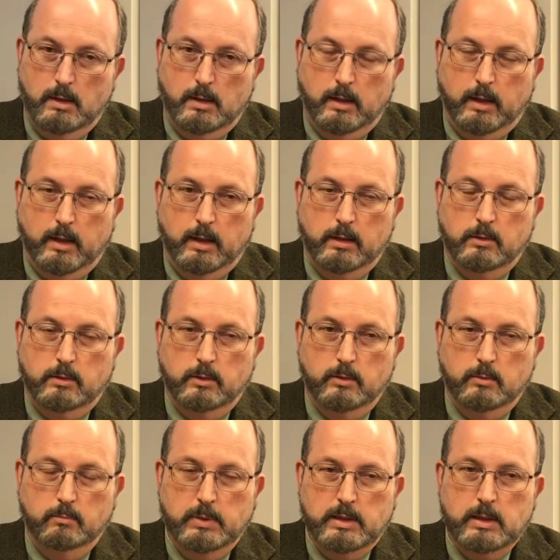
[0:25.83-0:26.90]
and
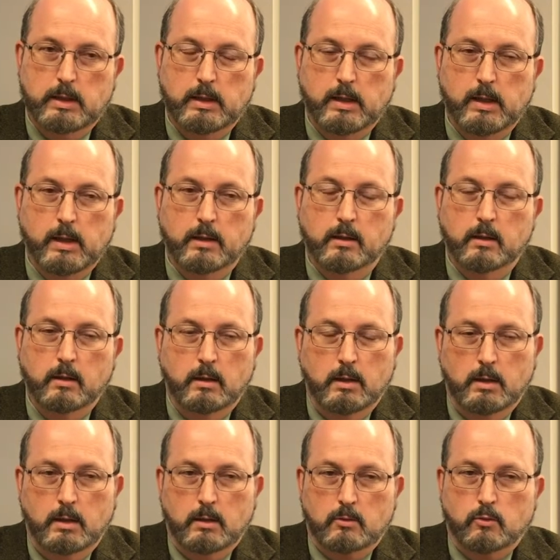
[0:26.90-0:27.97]
to begin
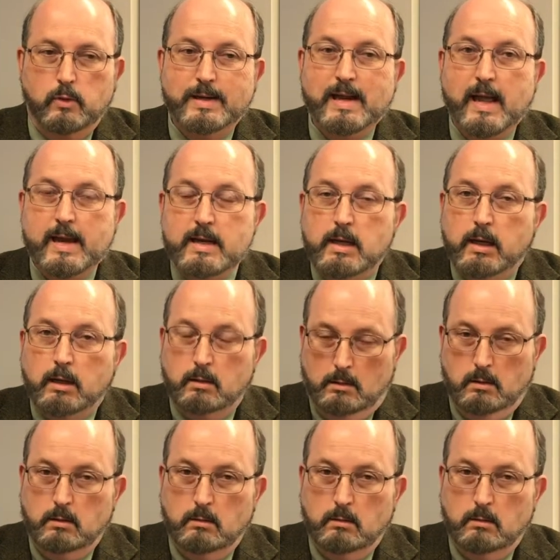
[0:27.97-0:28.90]
creating